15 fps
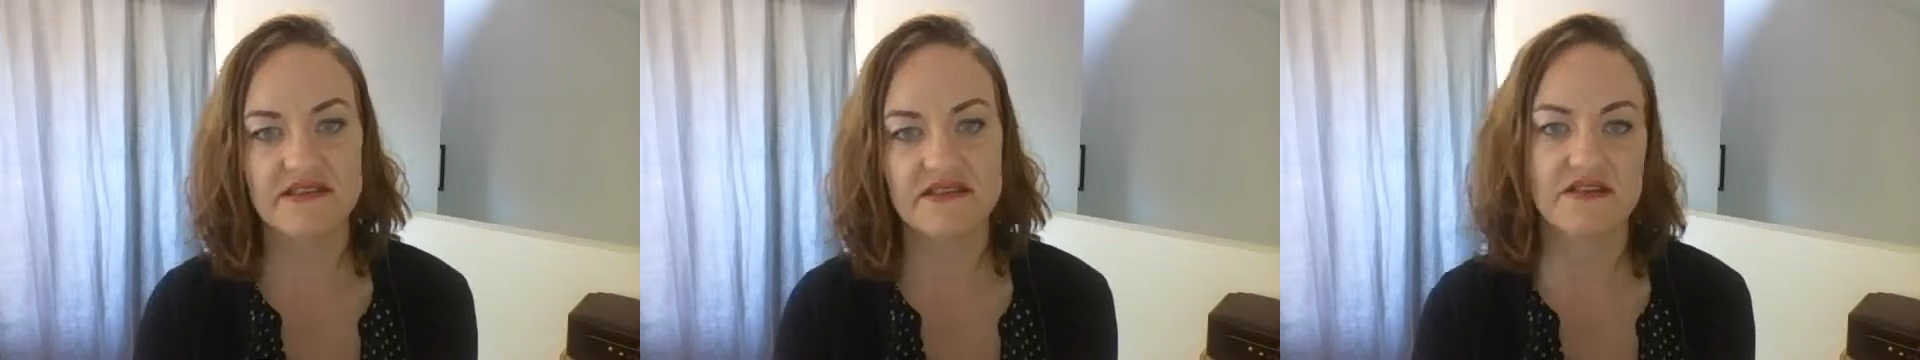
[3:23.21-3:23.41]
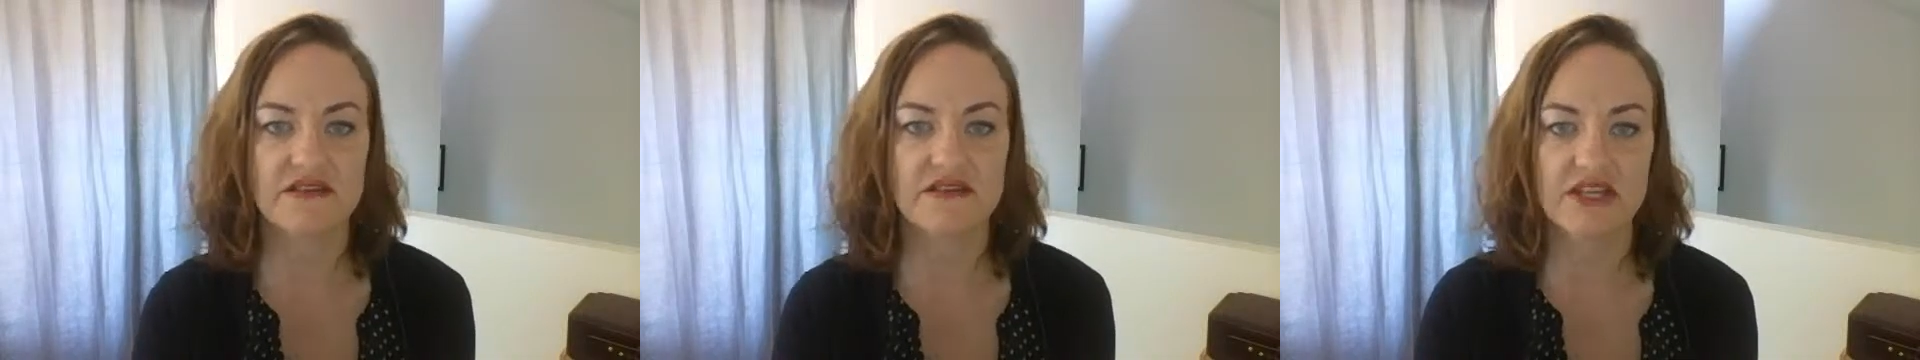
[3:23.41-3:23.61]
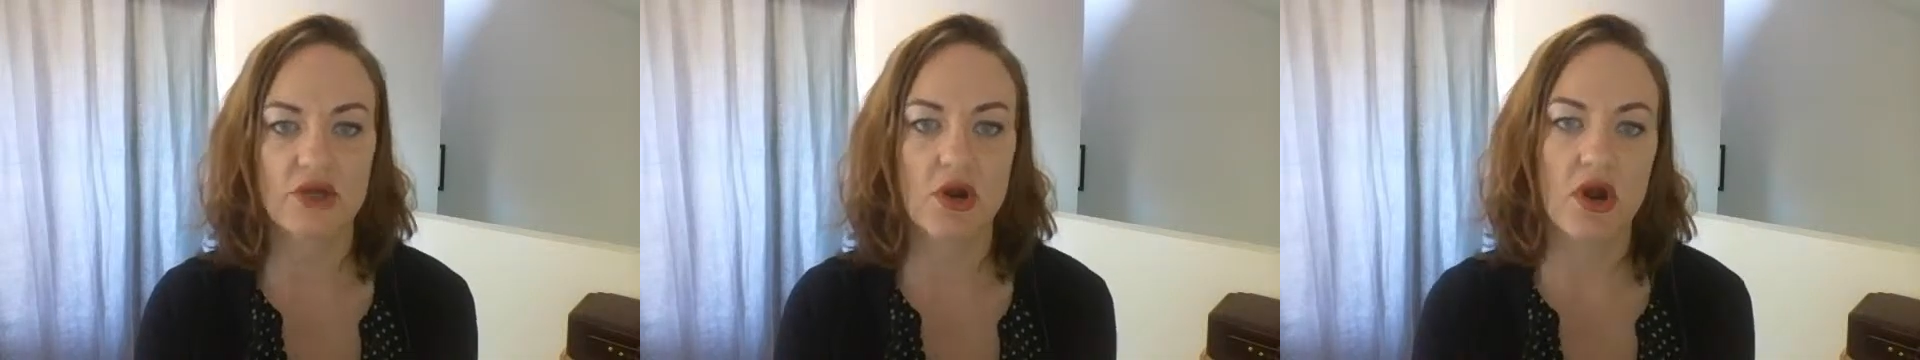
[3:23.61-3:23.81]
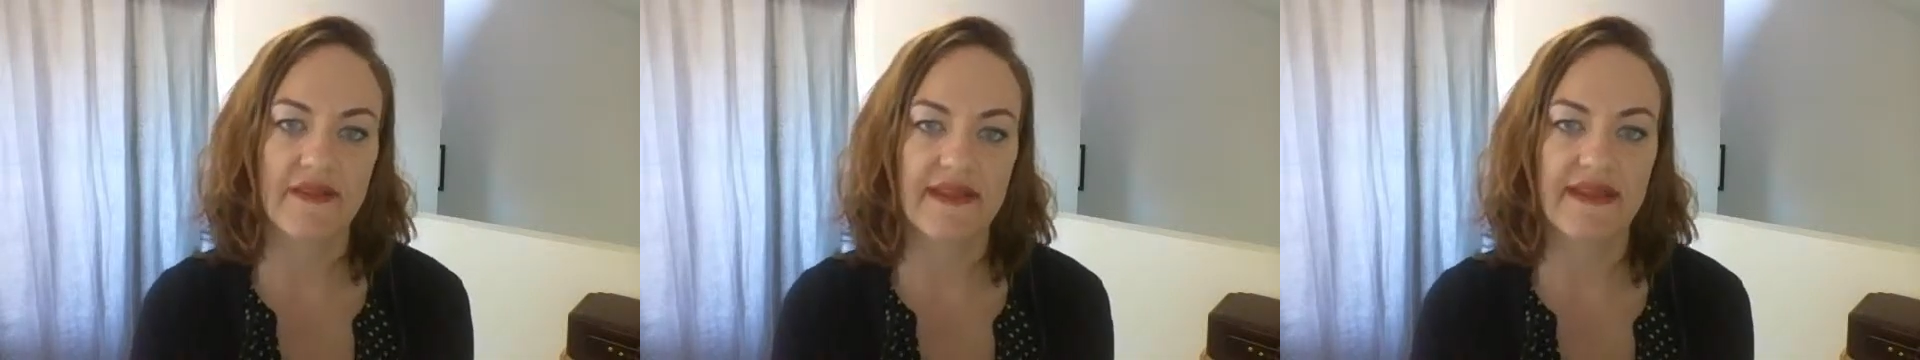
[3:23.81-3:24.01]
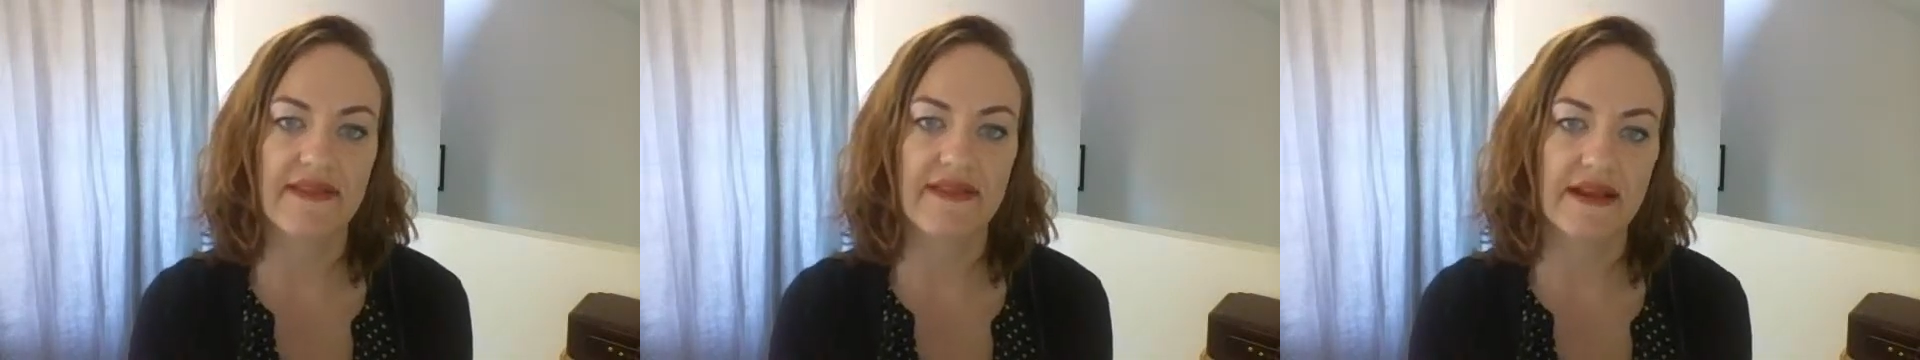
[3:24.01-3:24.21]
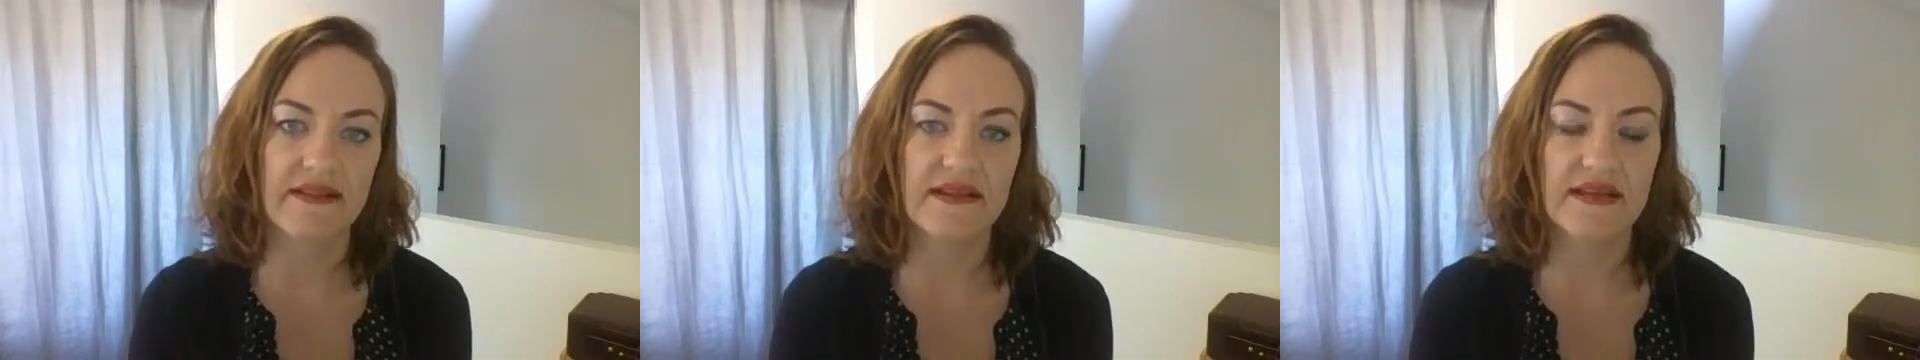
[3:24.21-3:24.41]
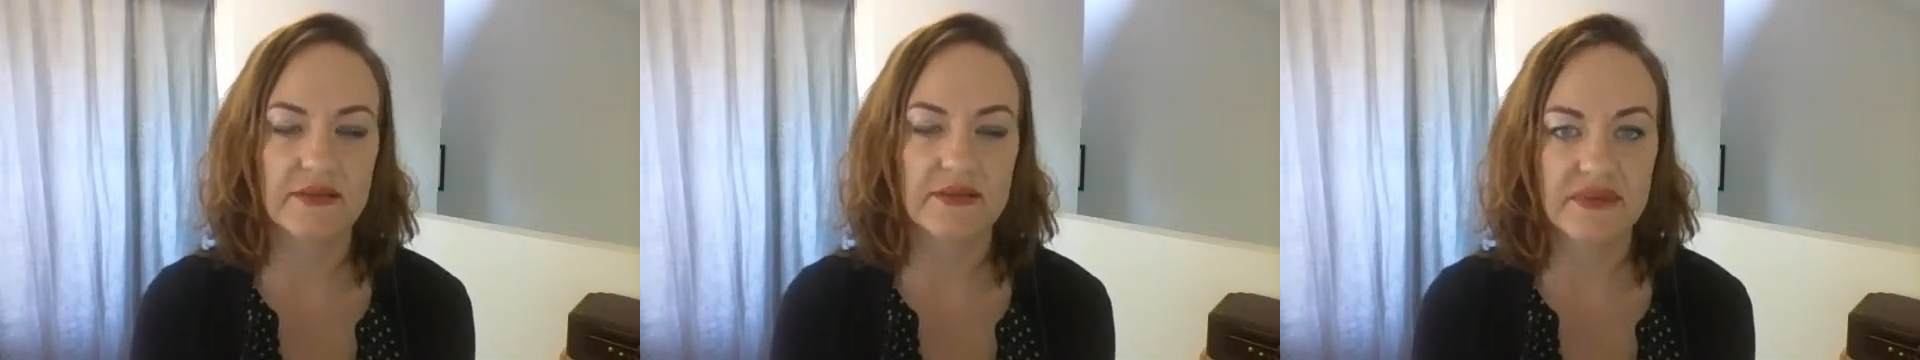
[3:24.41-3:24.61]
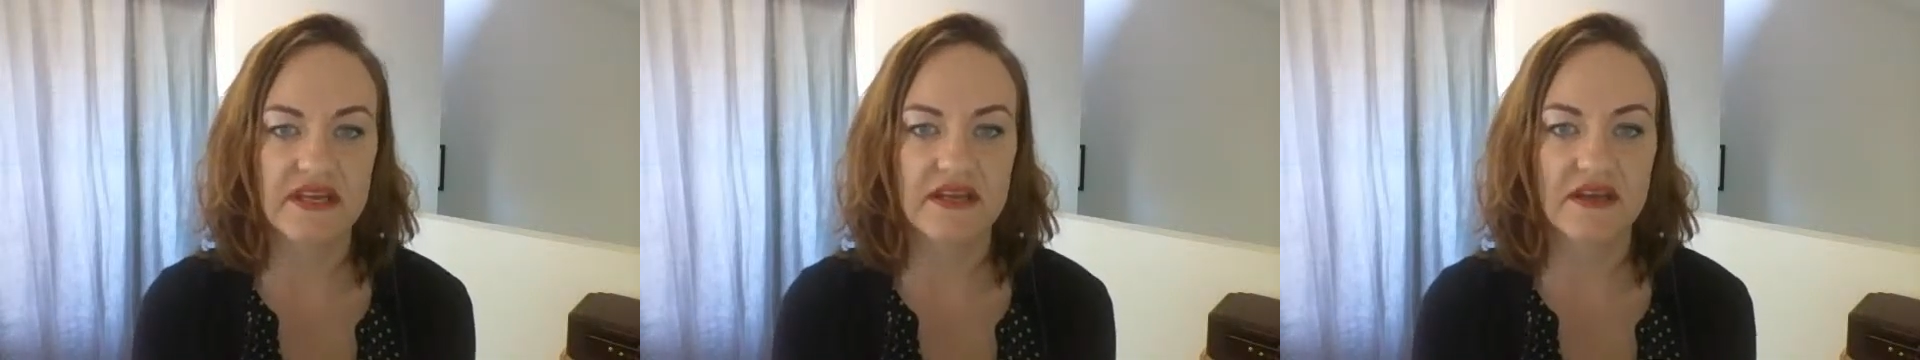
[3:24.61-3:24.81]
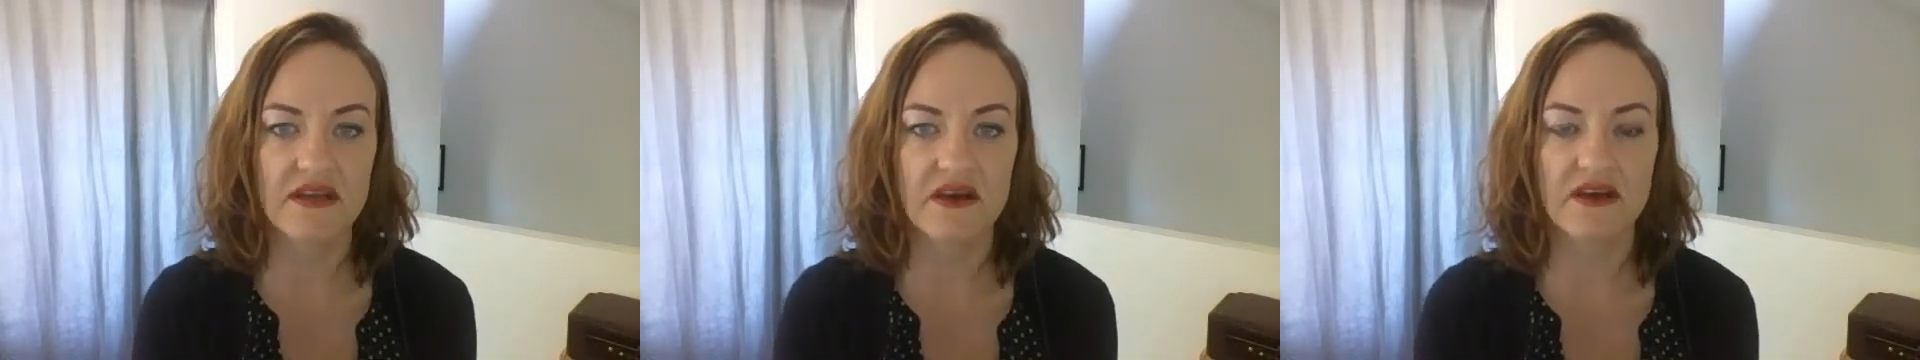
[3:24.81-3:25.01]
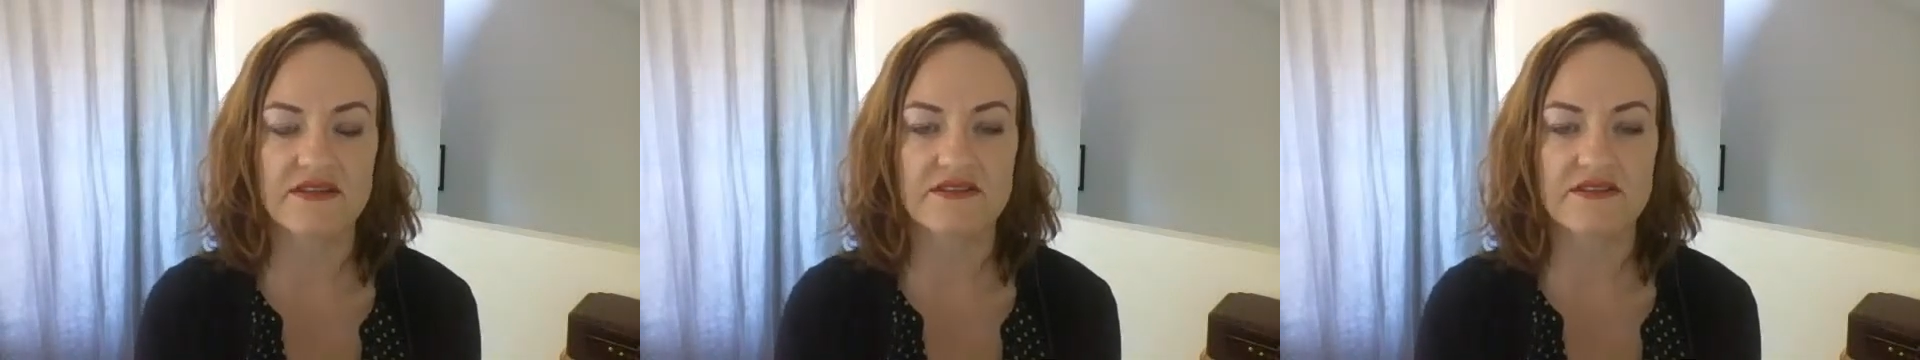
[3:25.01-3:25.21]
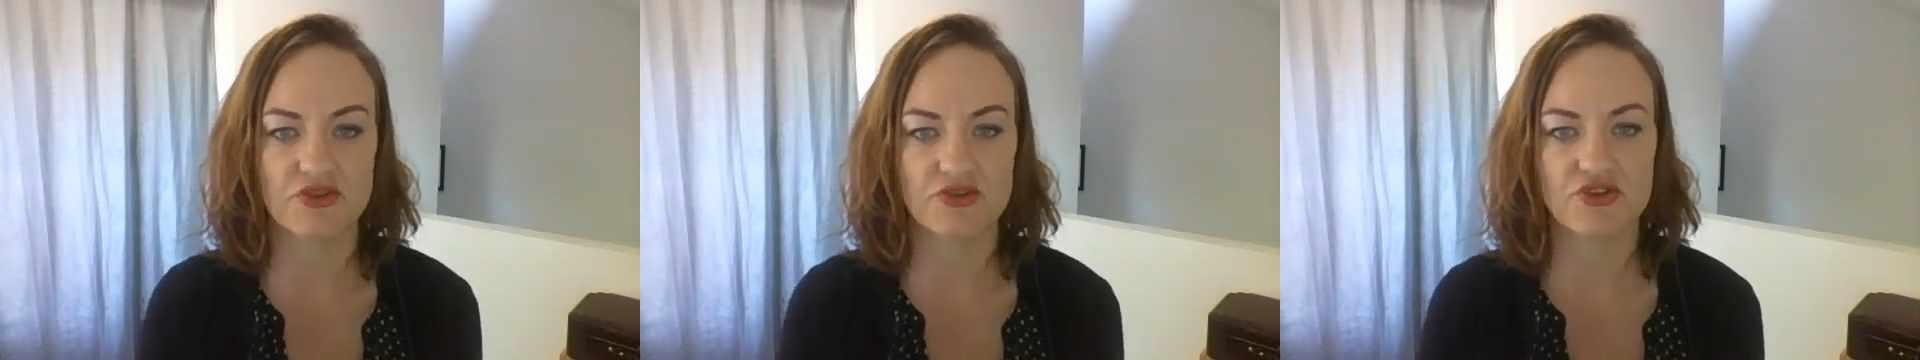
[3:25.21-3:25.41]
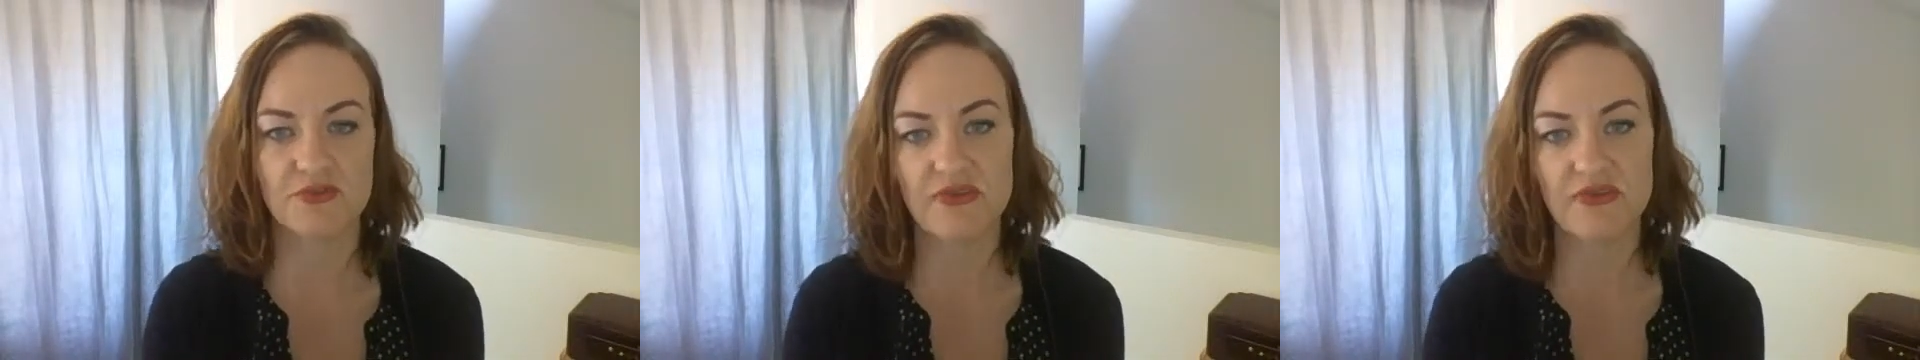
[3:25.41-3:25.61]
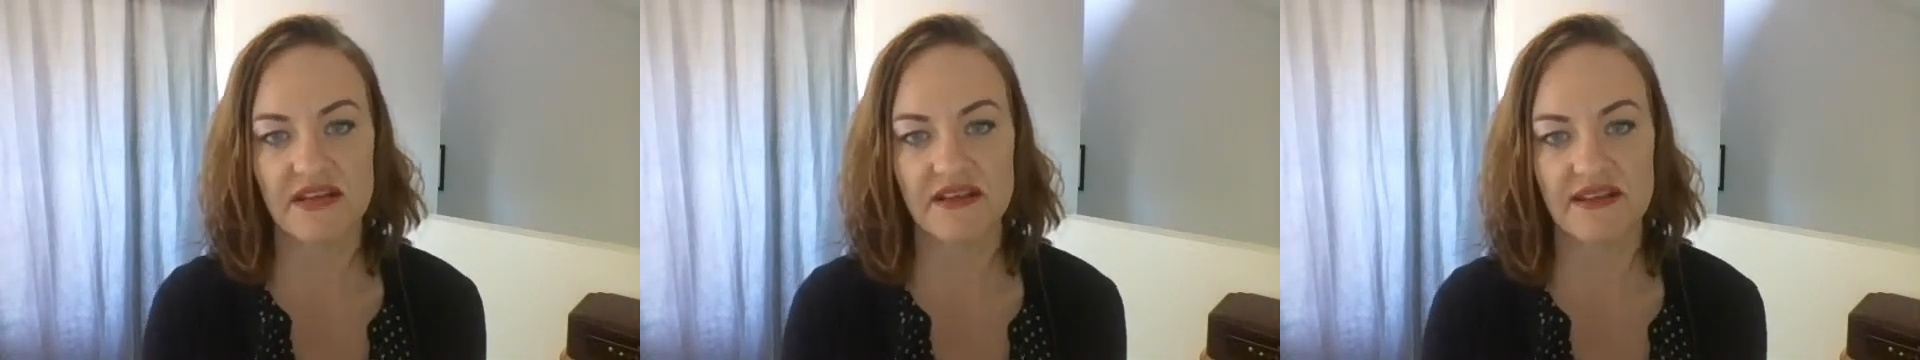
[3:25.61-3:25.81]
and are they likely to be on social media?